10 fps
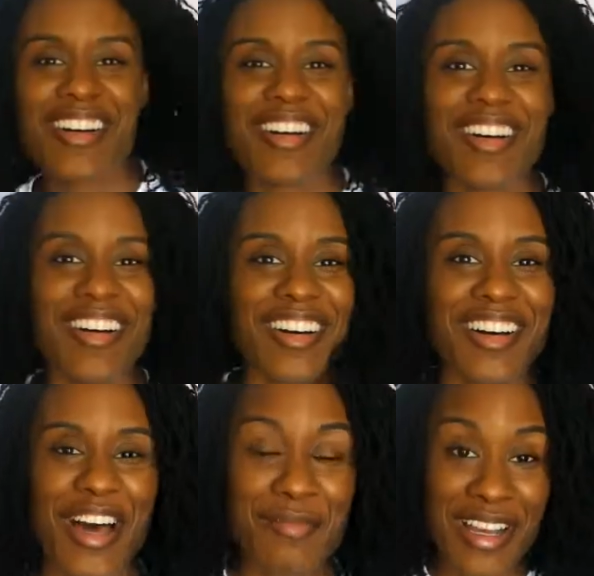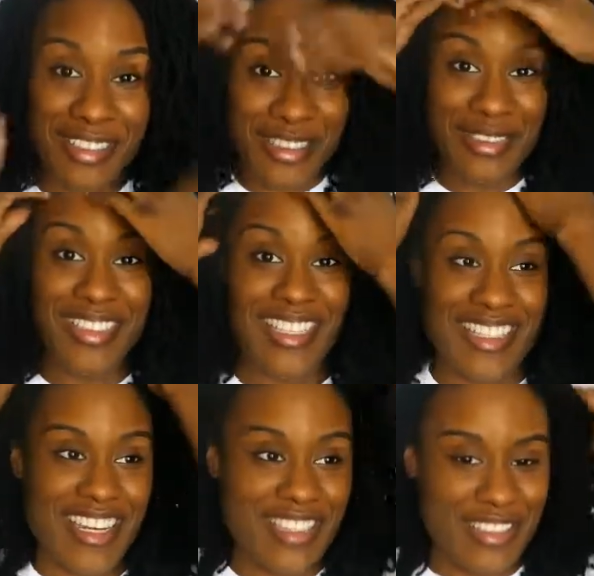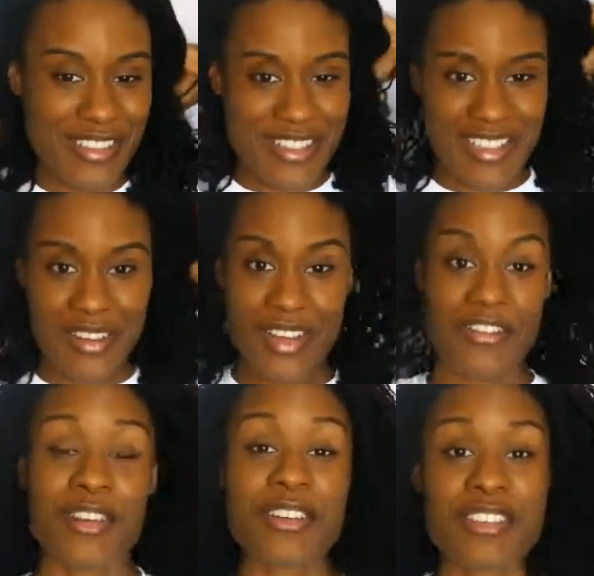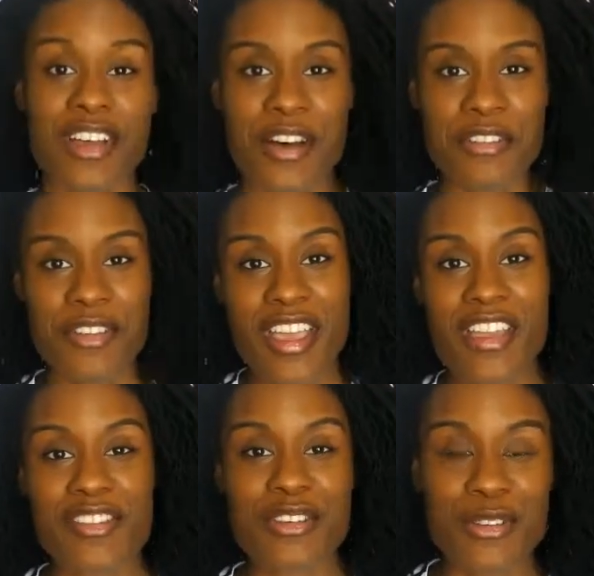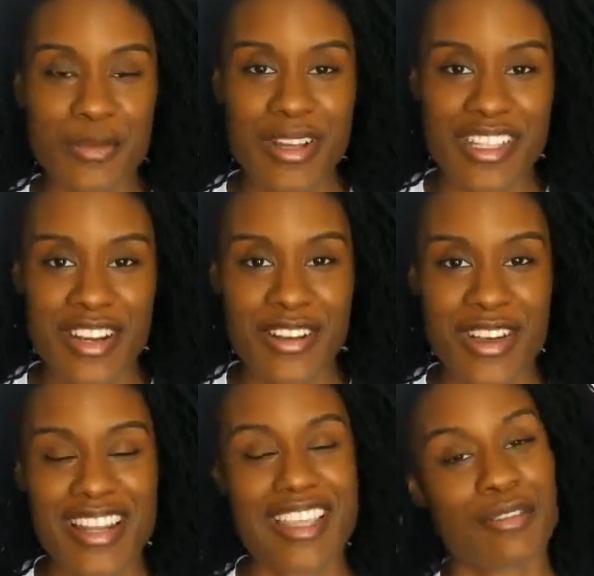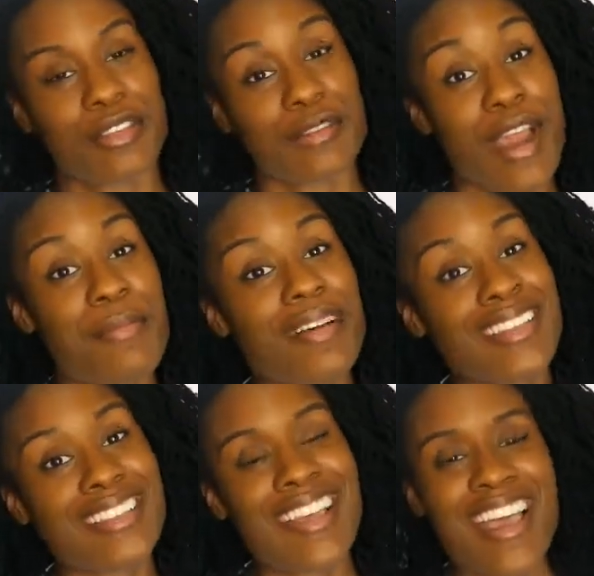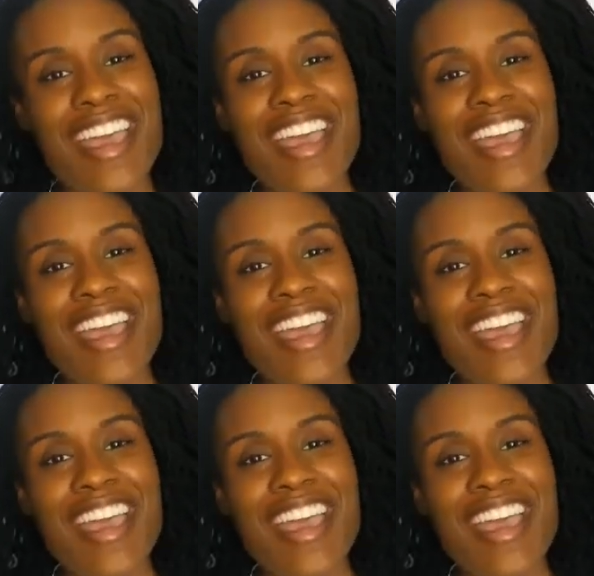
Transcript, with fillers: Oh, I'm actually really excited to do this. Okay, first off, if you're new to my channel, go ahead and hit the subscribe button.